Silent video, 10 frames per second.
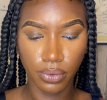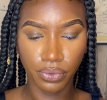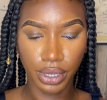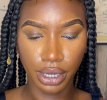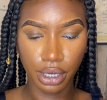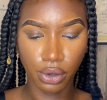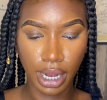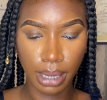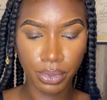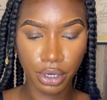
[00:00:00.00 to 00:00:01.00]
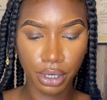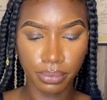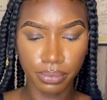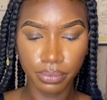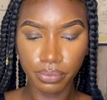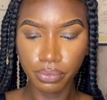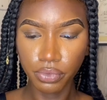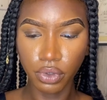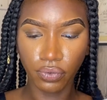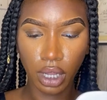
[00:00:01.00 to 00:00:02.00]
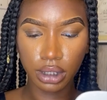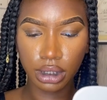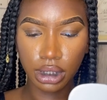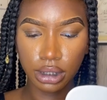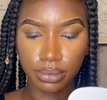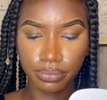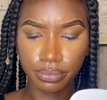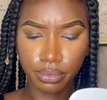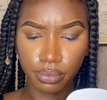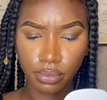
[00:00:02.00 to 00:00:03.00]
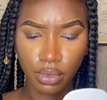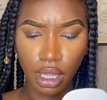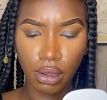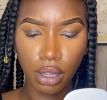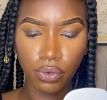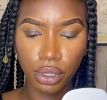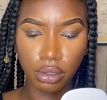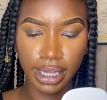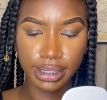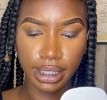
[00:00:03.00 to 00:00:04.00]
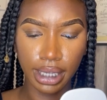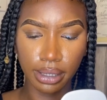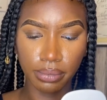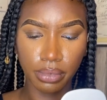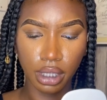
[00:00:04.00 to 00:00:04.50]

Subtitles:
Now you're gonna grab your falsies, however you like to get them.